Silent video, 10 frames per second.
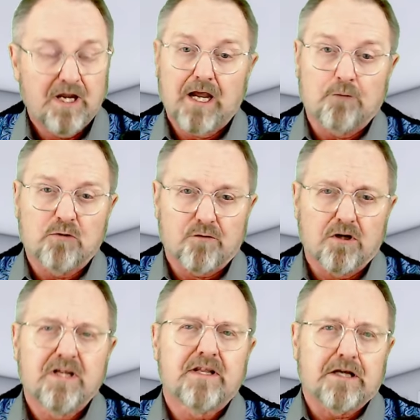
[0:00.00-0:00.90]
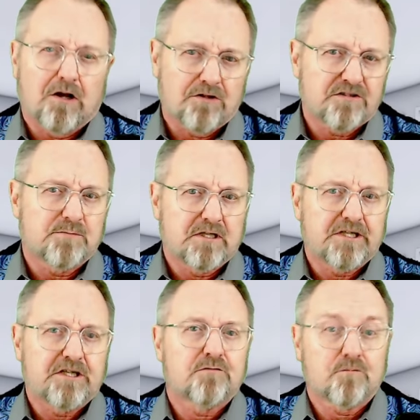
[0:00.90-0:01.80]
However, they
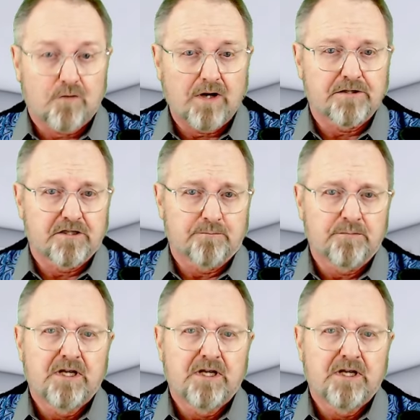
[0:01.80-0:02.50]
ultimately confronted him